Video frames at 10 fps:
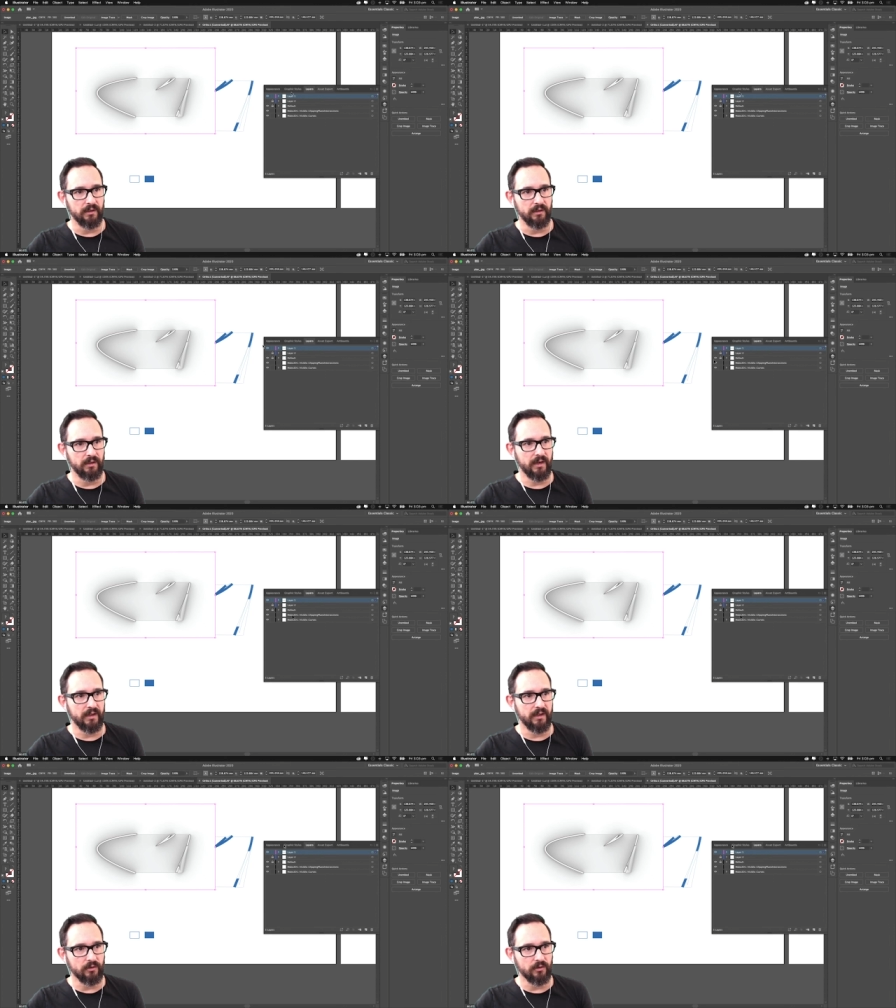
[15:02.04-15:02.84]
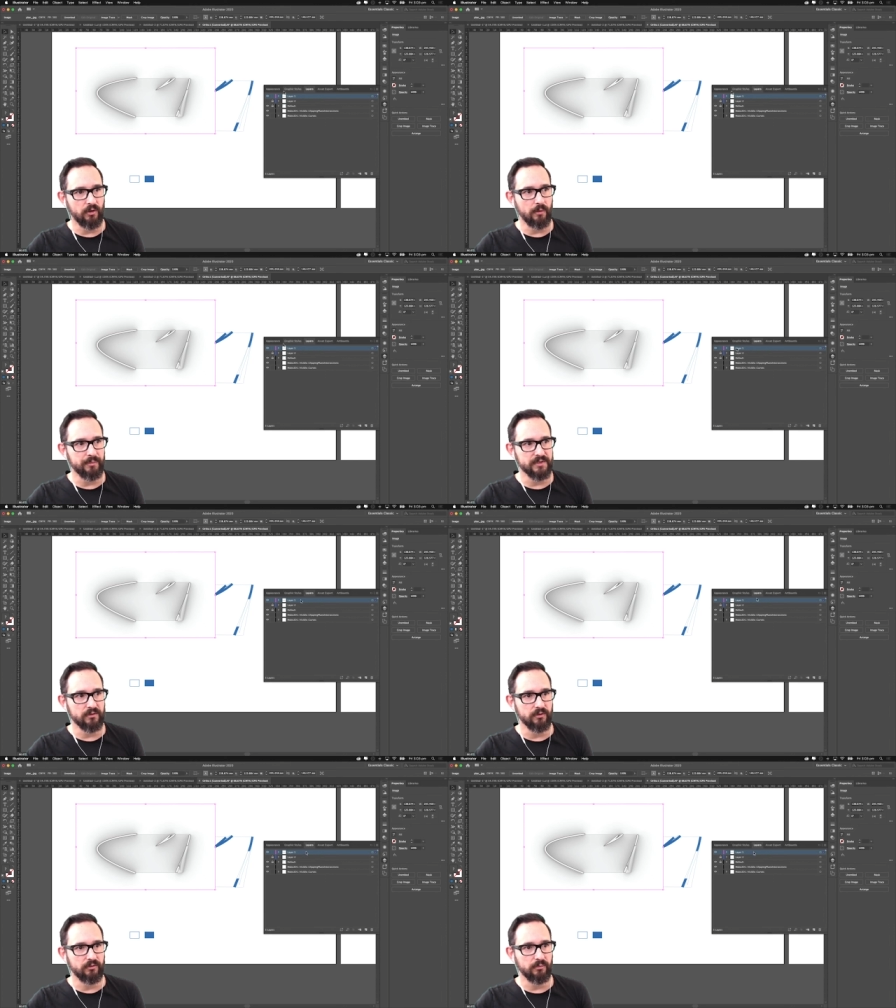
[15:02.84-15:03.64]
the layer that's on top is
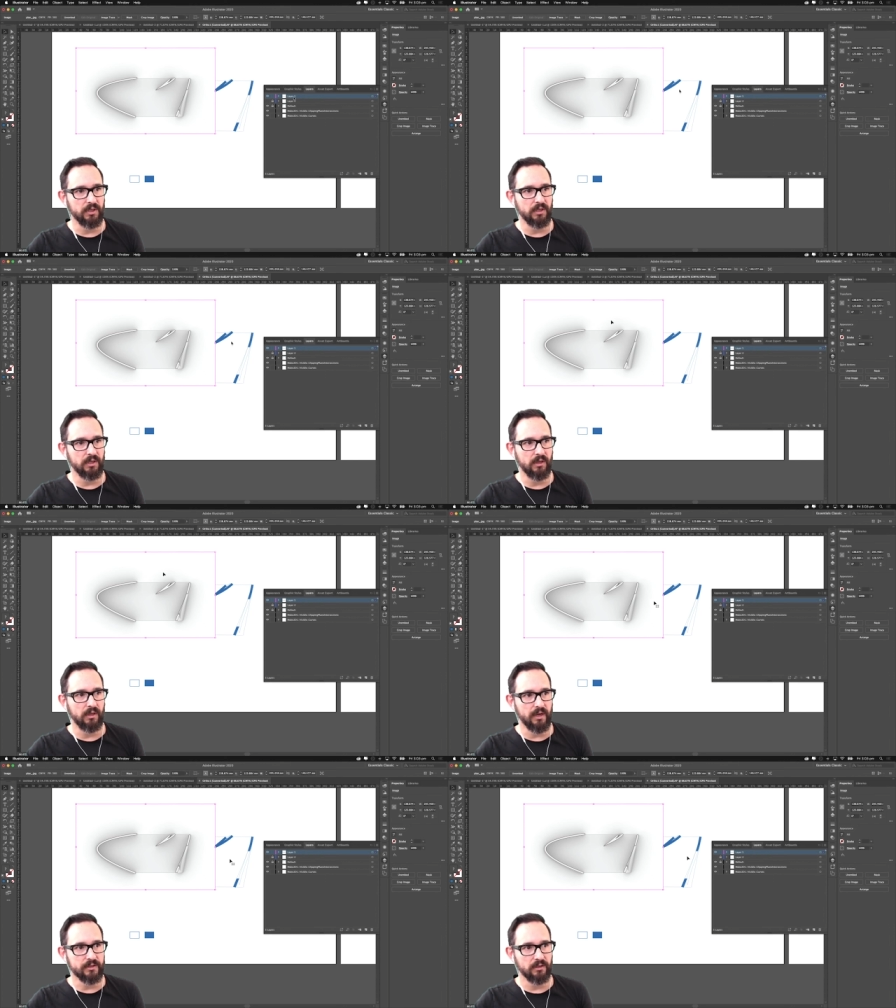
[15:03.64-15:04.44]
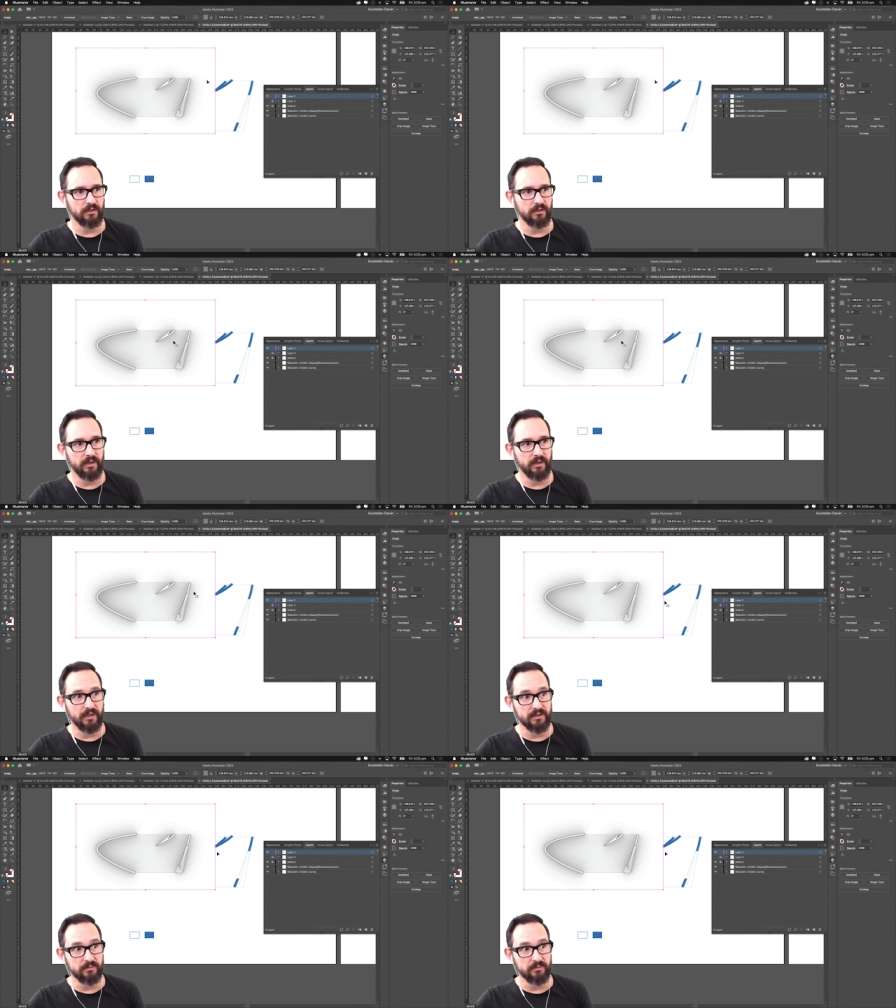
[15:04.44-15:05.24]
going to be actually the one
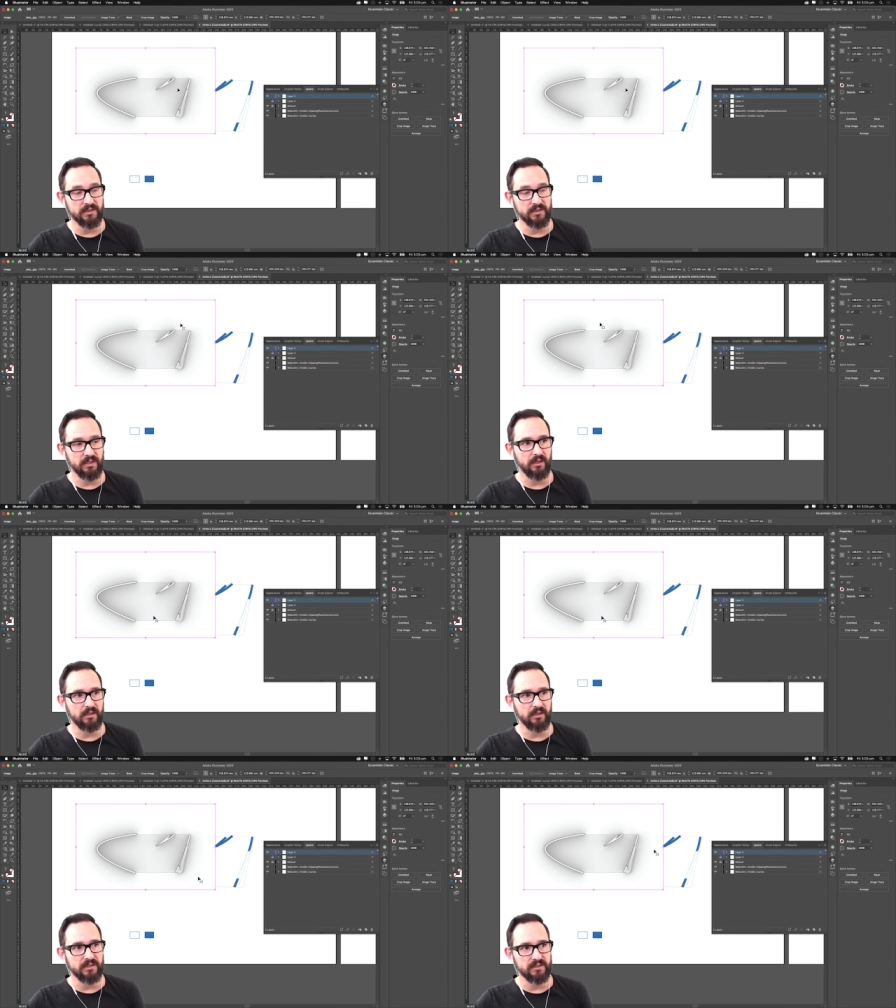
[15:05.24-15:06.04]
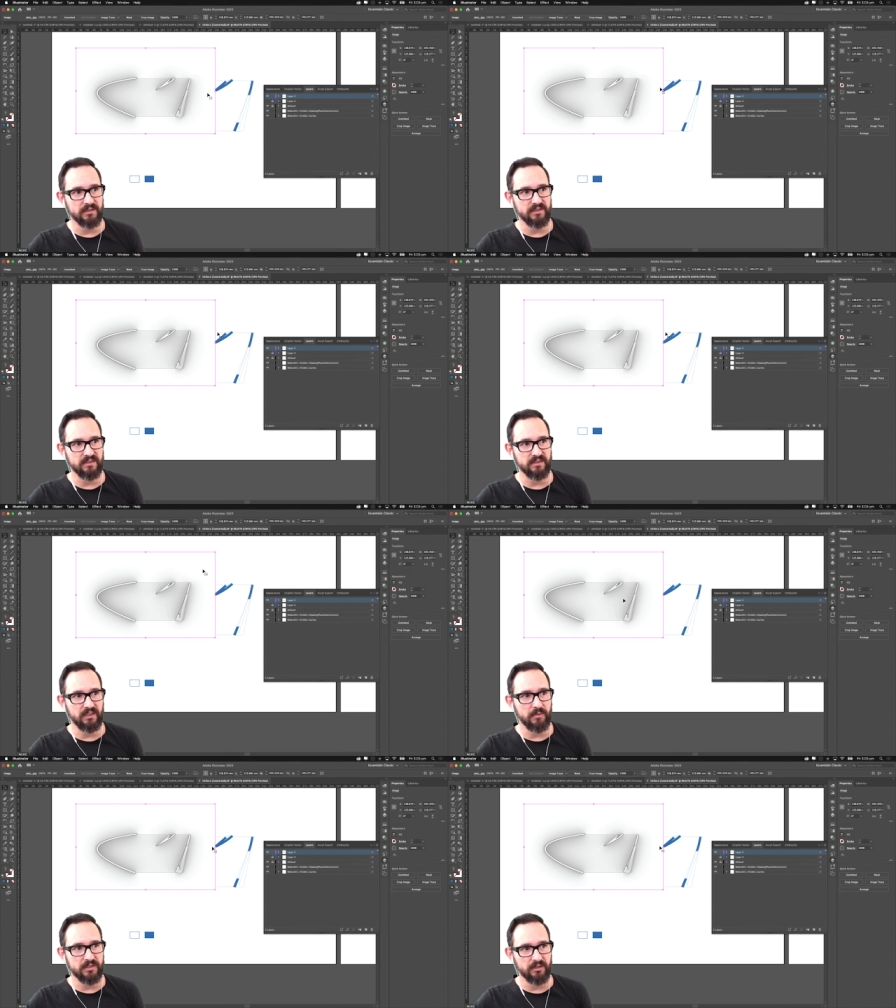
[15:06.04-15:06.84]
that's being seen, and since this is an
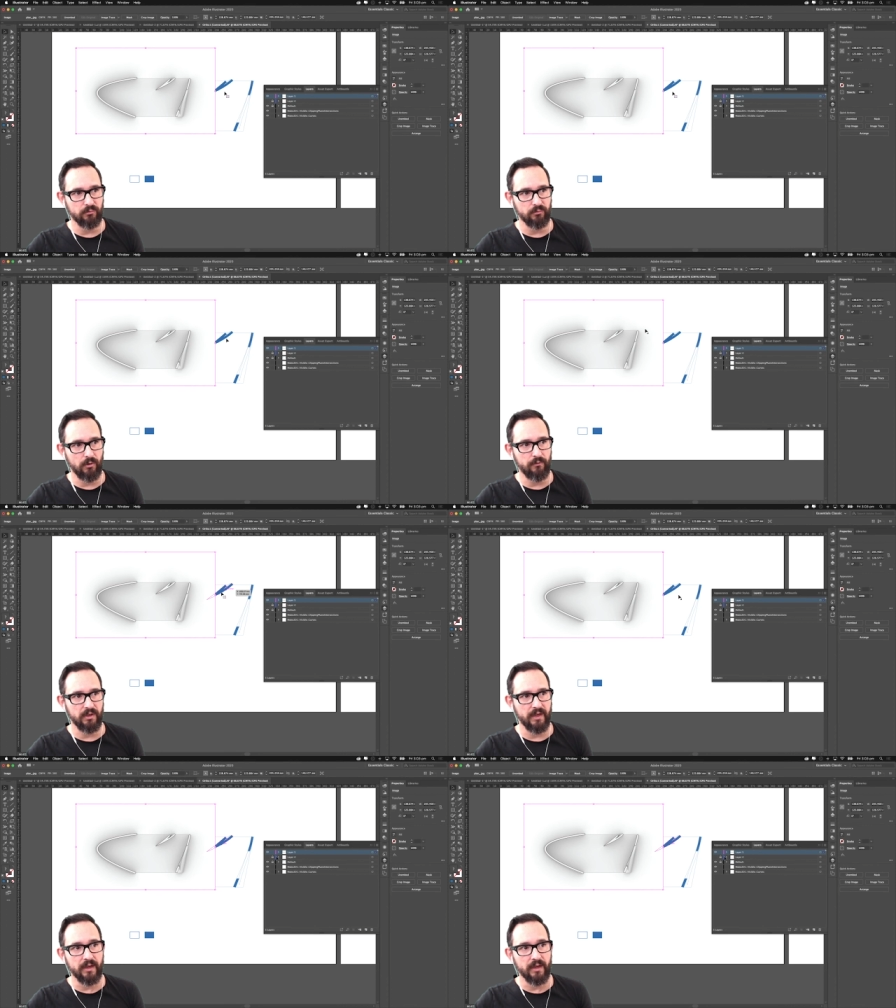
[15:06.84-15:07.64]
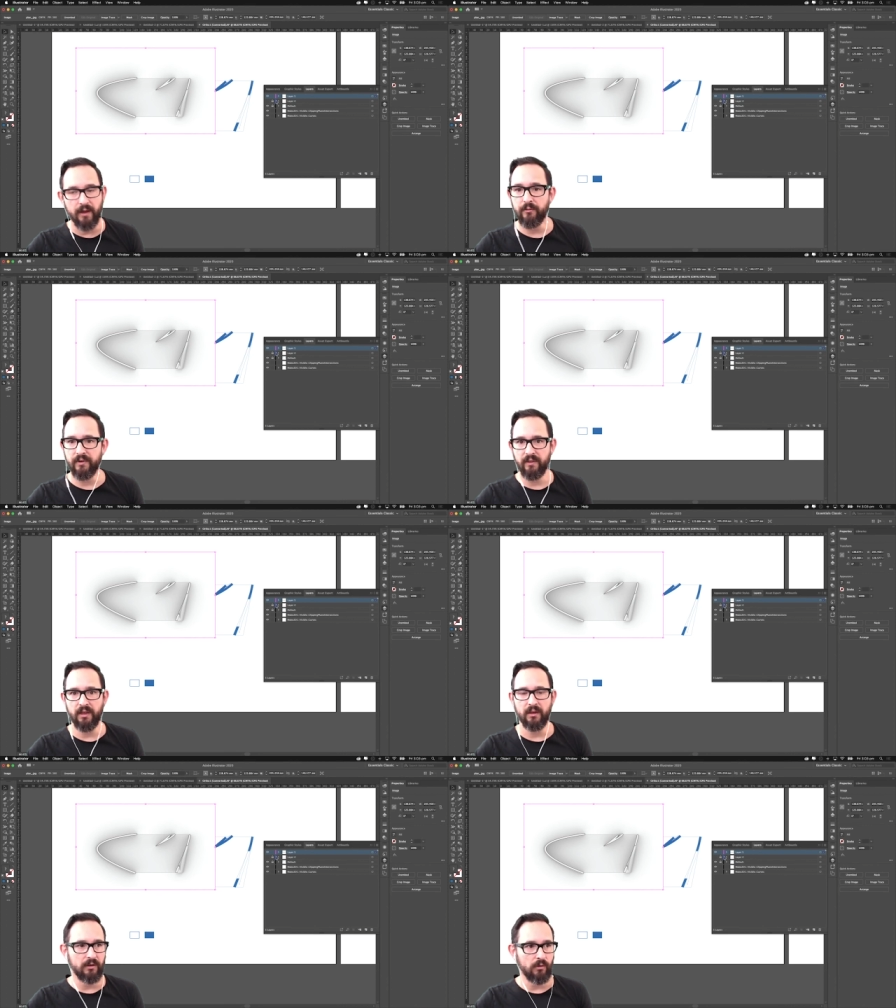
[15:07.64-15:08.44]
image, it will overlay
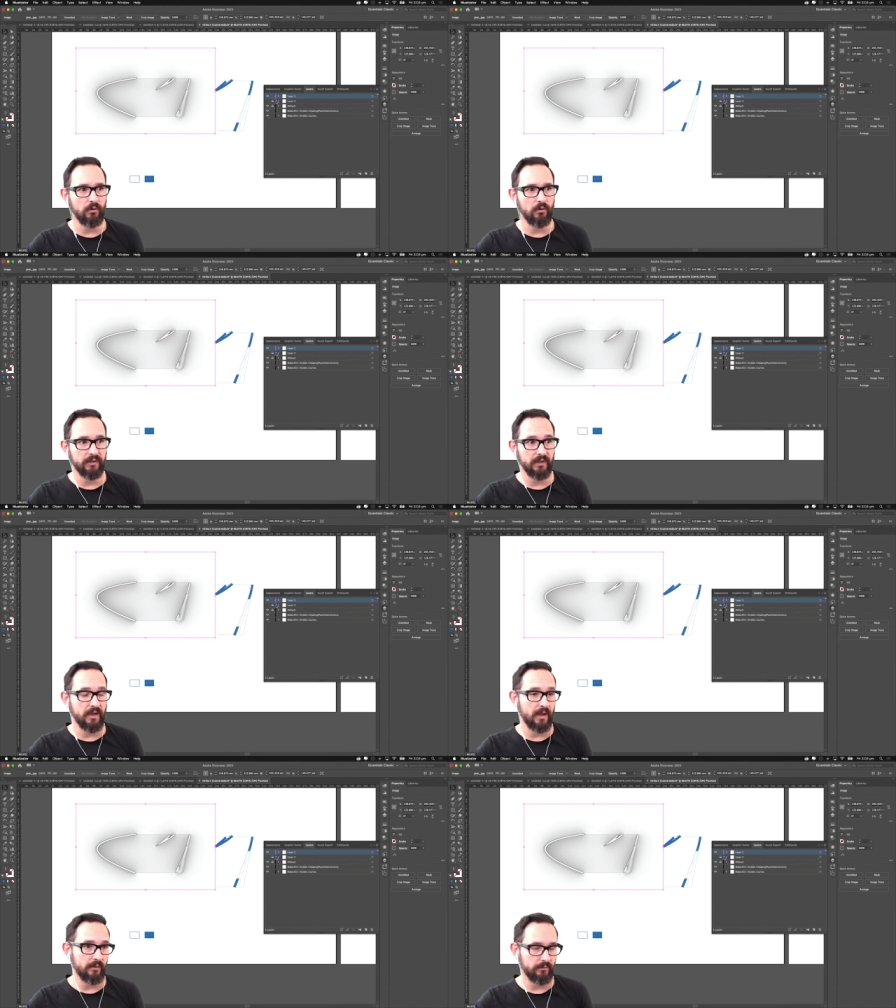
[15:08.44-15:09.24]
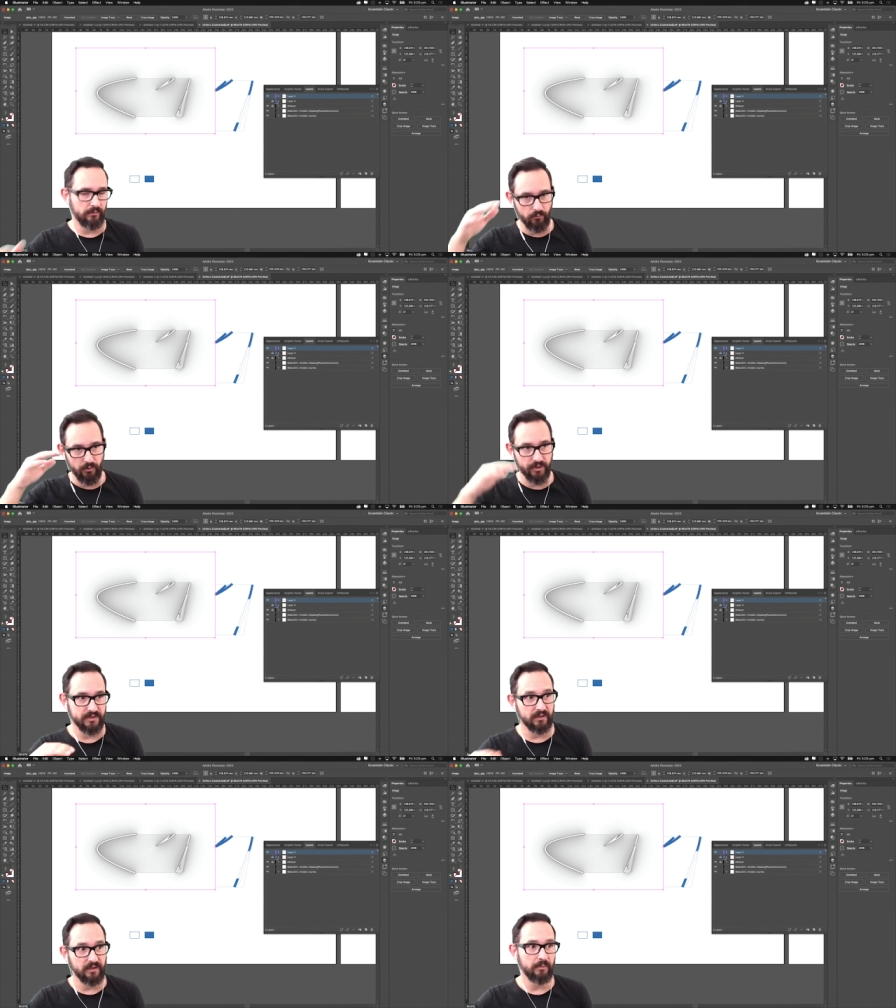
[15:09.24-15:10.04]
everything, all the
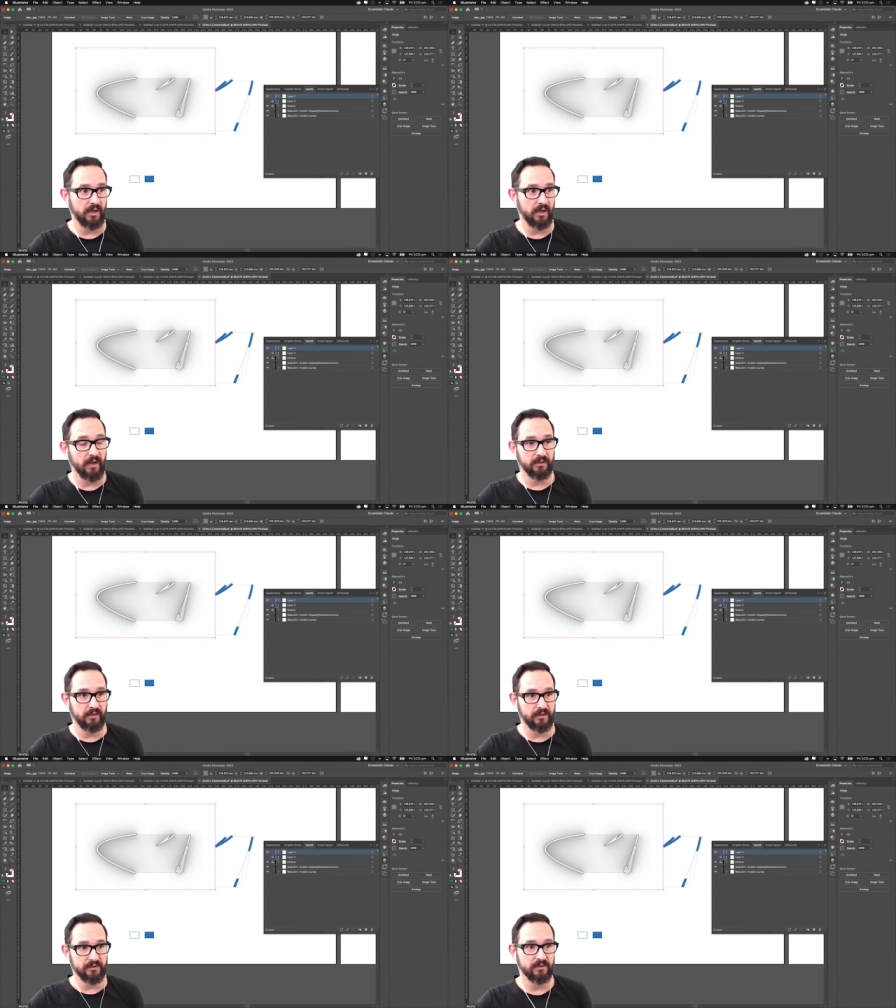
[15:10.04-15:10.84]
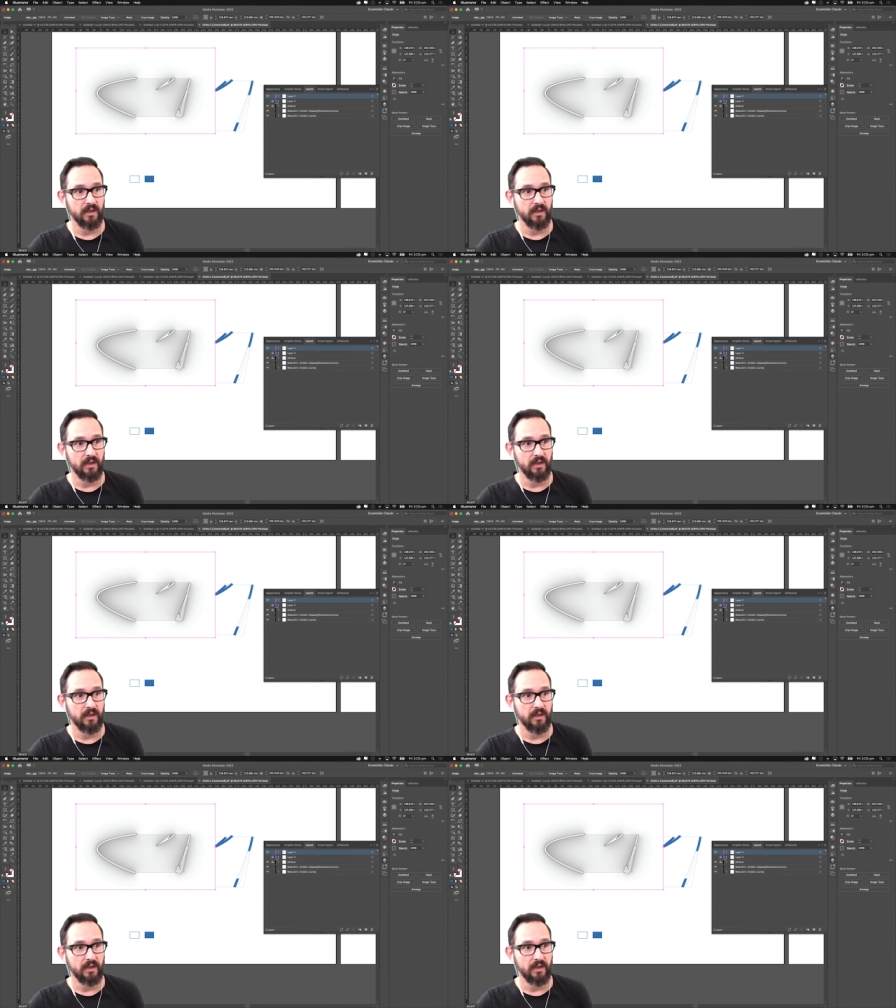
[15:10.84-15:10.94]
works that are behind, and